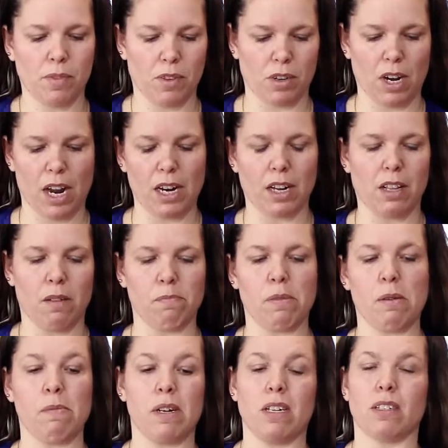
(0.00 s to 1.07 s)
They're kind of clumpy,
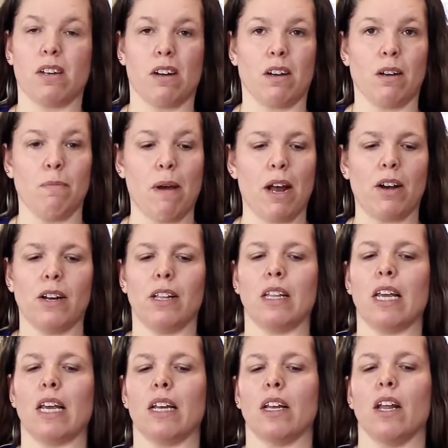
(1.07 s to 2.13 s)
but it's not going to matter in the
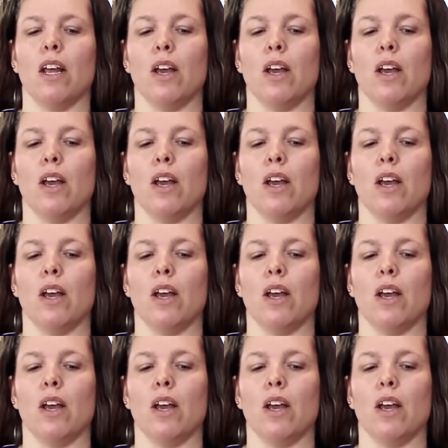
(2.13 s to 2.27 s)
end.